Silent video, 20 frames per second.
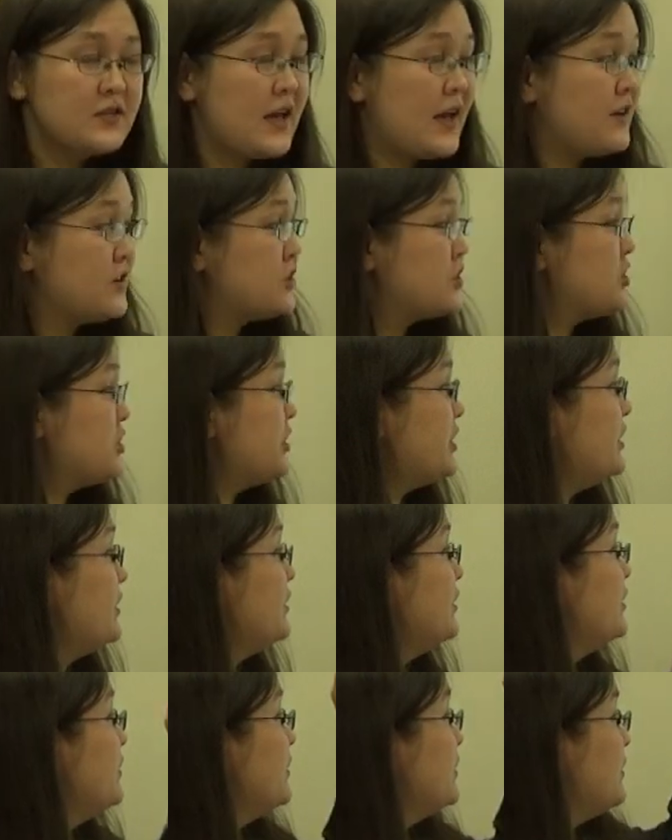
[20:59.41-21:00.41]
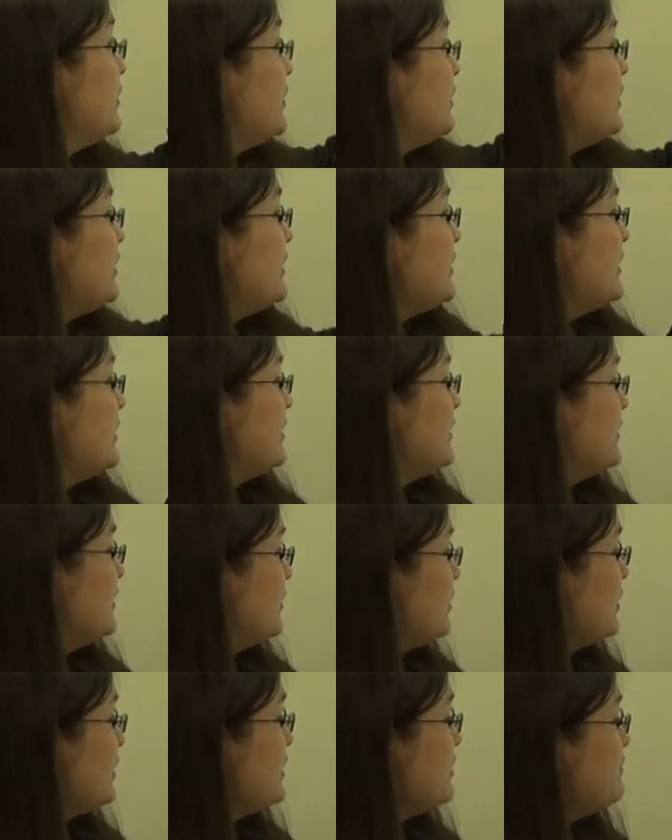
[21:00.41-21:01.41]
Actually,
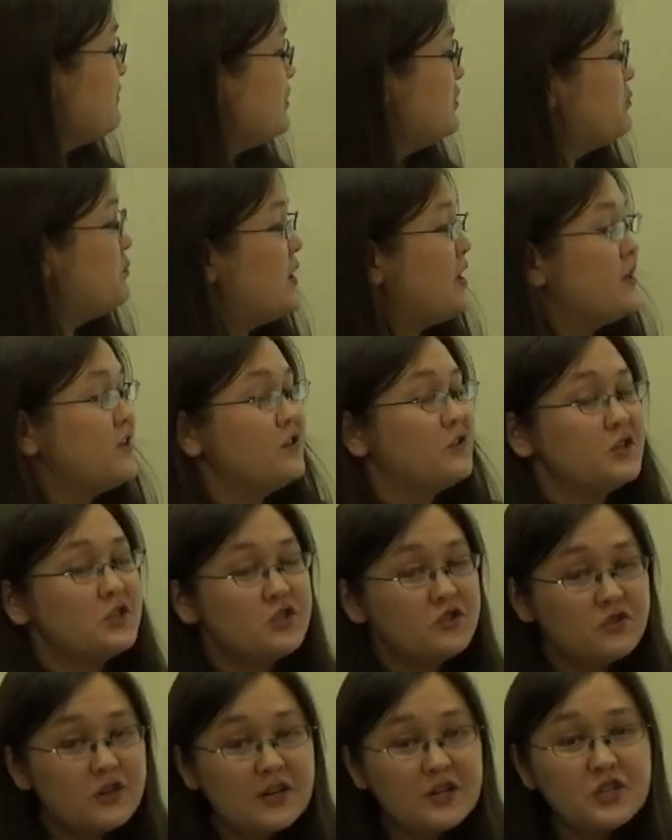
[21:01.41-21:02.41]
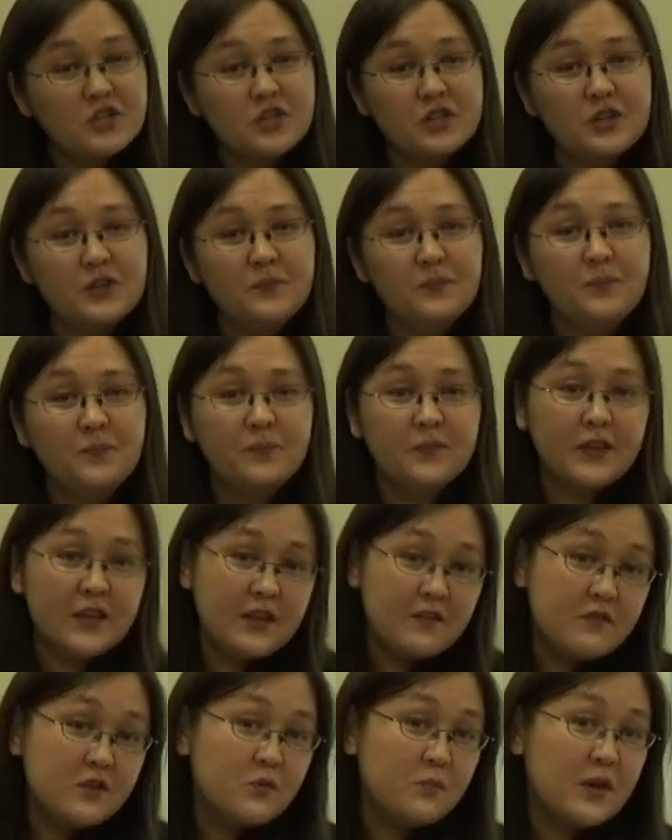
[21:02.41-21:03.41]
if you make your structure,
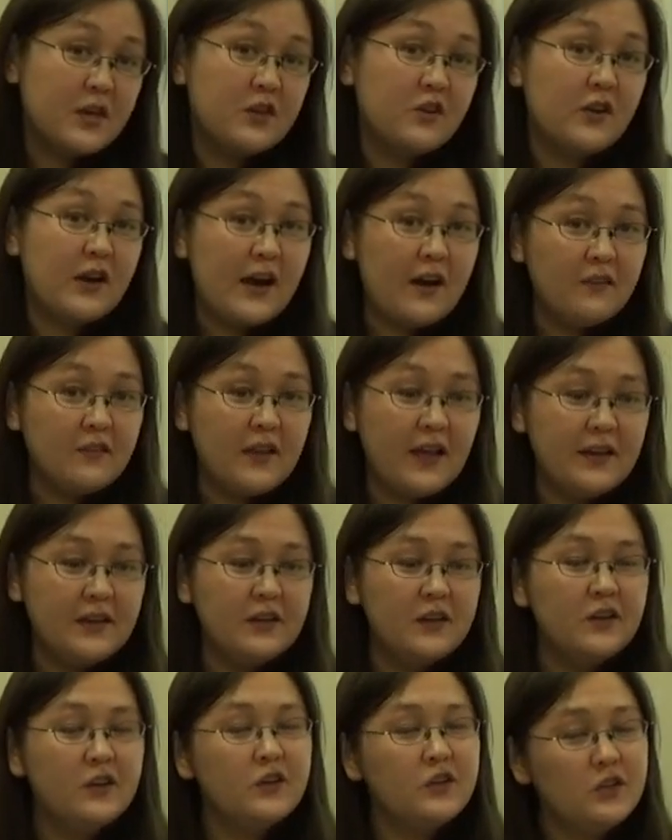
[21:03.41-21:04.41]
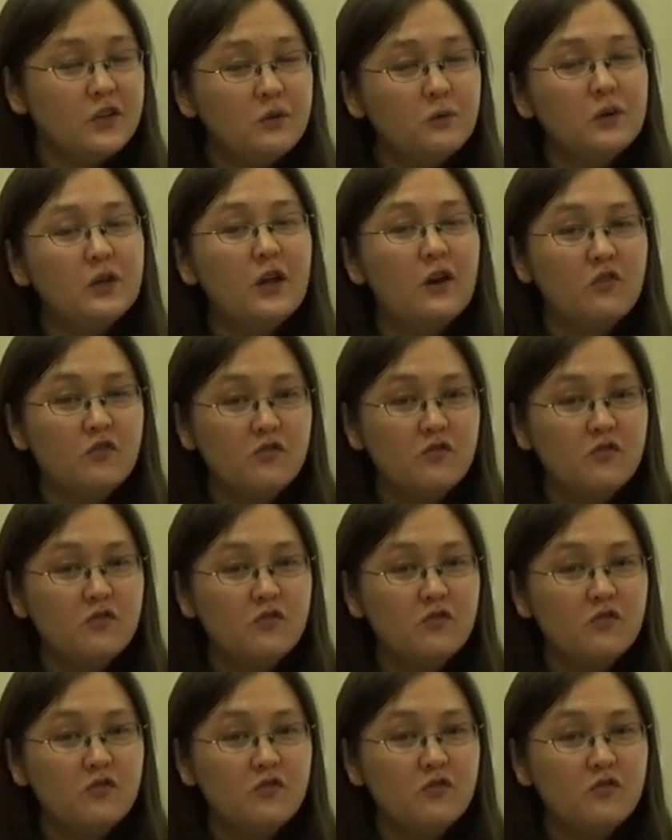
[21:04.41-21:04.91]
if you make your outline, you will